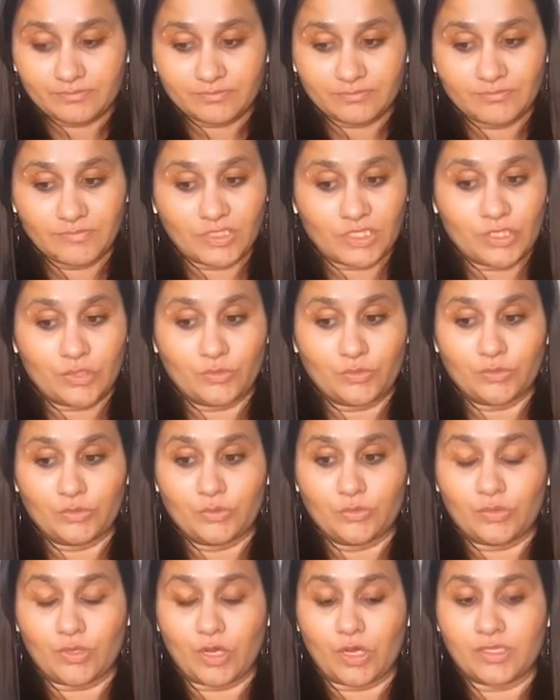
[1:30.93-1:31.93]

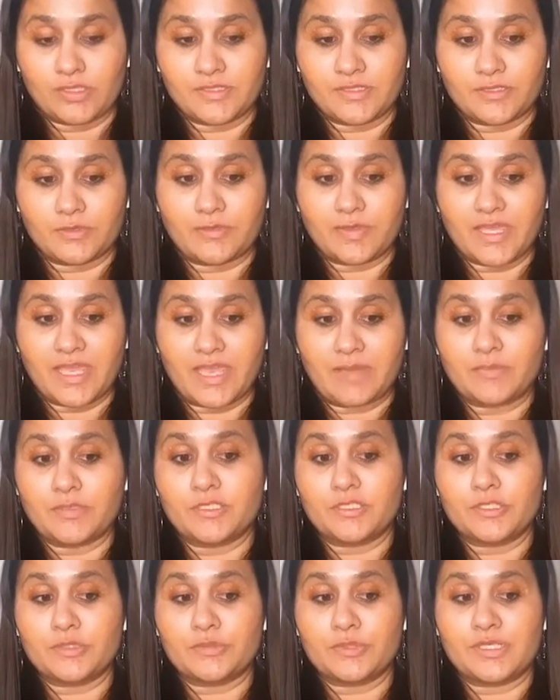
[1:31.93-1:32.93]
you also be able
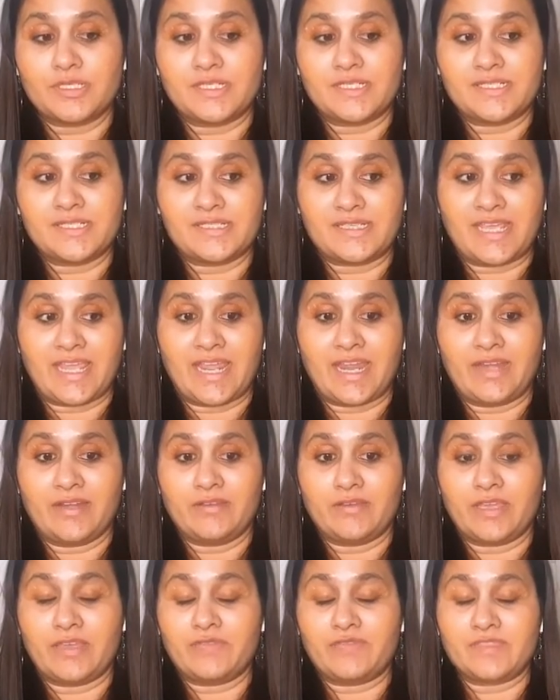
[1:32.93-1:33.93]
to understand
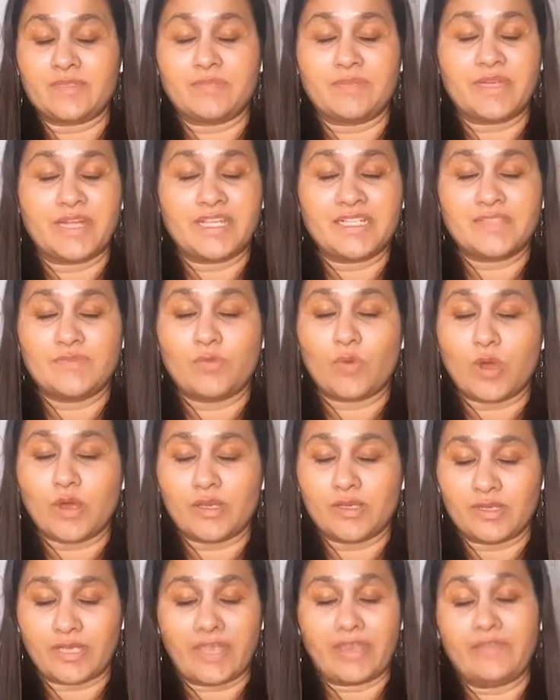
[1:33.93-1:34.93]
if somebody is
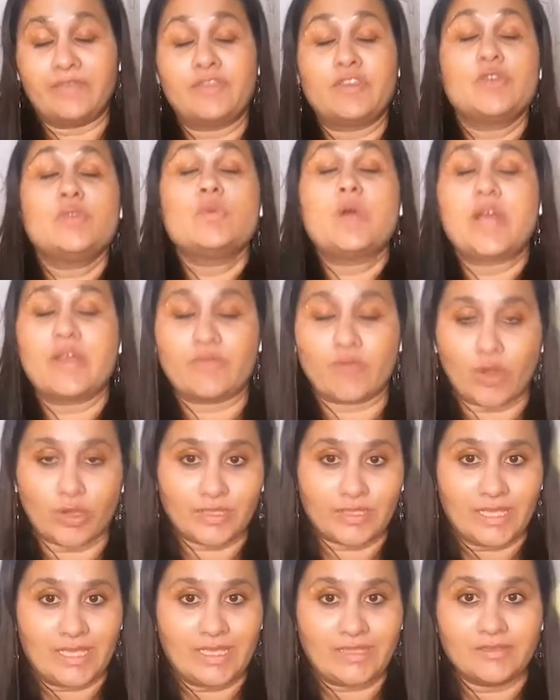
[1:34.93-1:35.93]
if you are
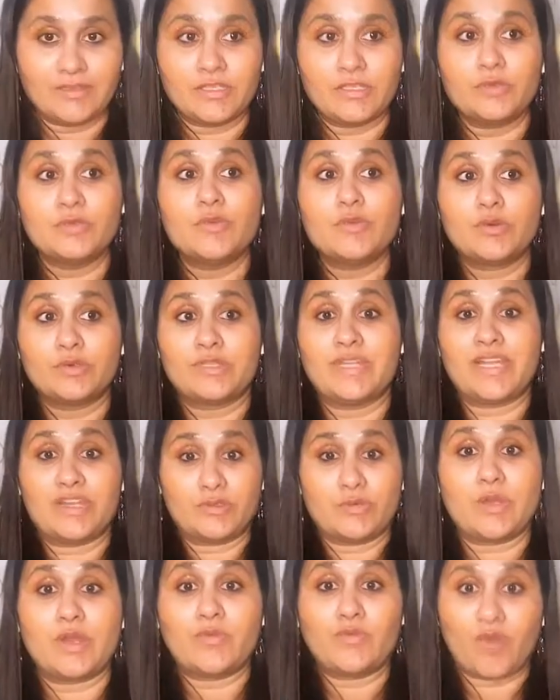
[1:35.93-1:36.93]
walking, you know that
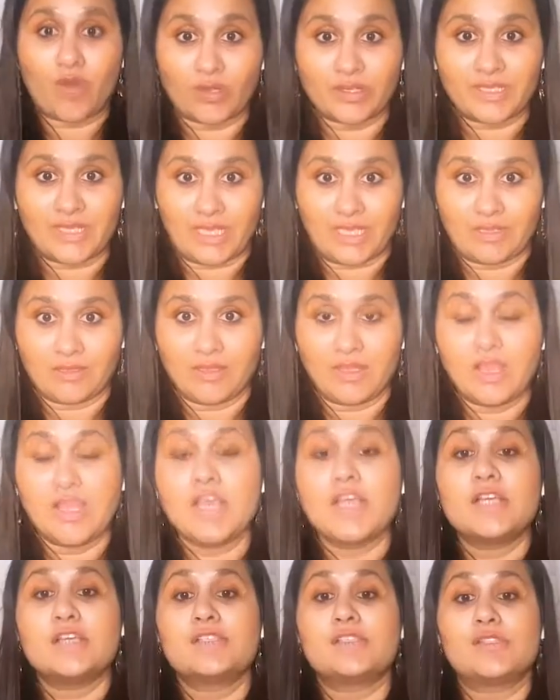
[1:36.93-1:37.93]
you are walking.
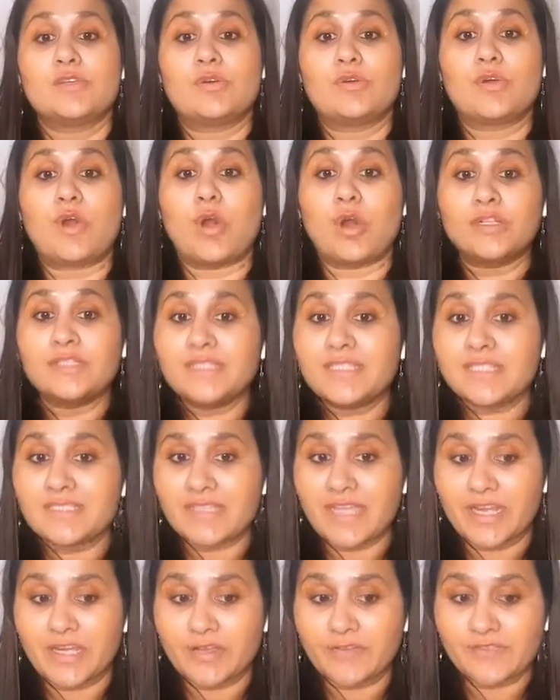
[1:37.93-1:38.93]
So all these
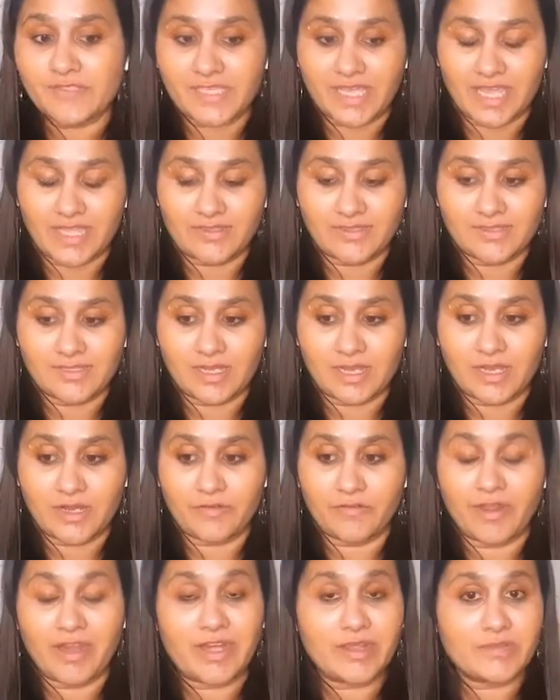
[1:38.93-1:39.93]
kind of sense are
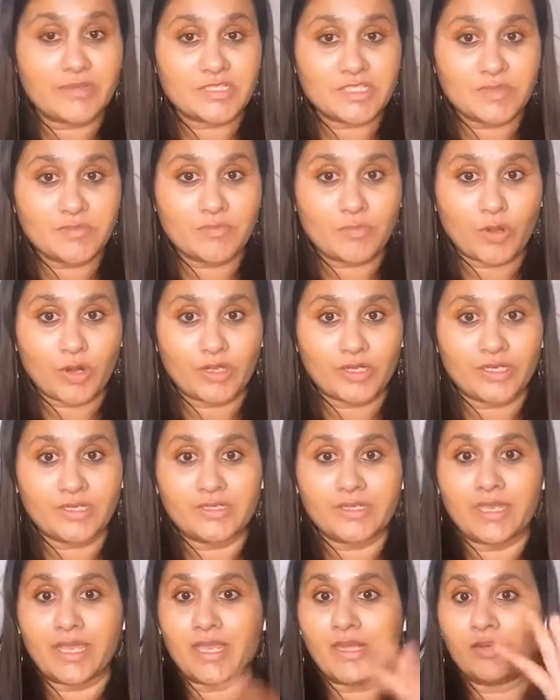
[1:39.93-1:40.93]
very much important.
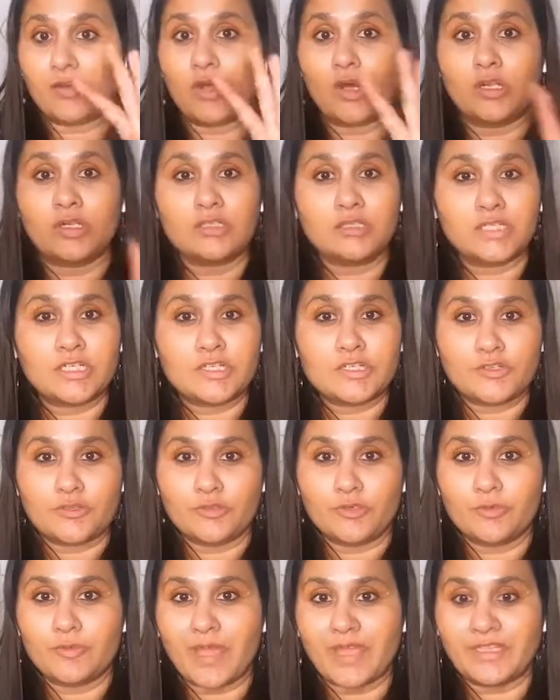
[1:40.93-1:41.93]
They are all
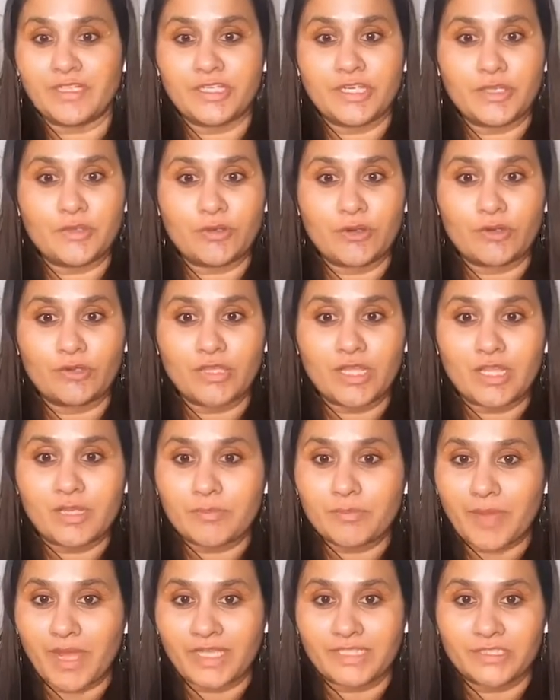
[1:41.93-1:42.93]
controlled by the neuronal
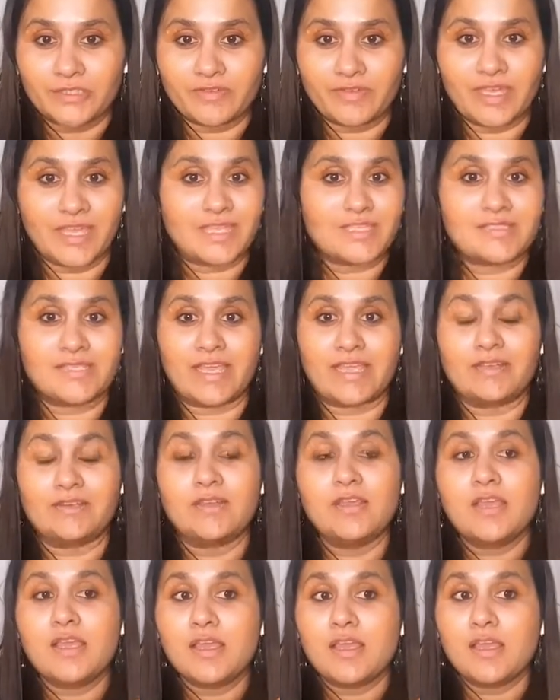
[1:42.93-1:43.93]
pathways, and
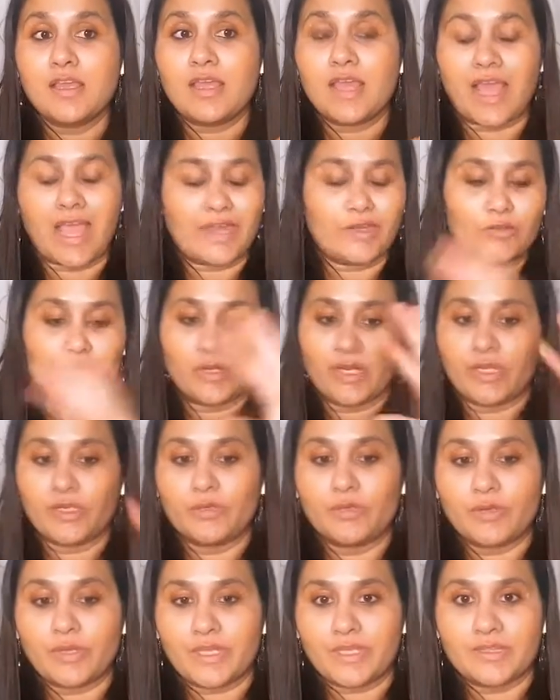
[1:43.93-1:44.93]
I don't want to
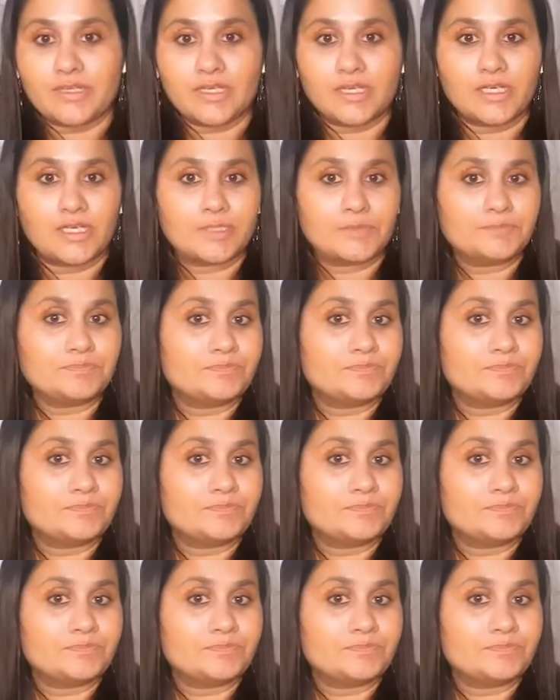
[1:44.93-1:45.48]
go in the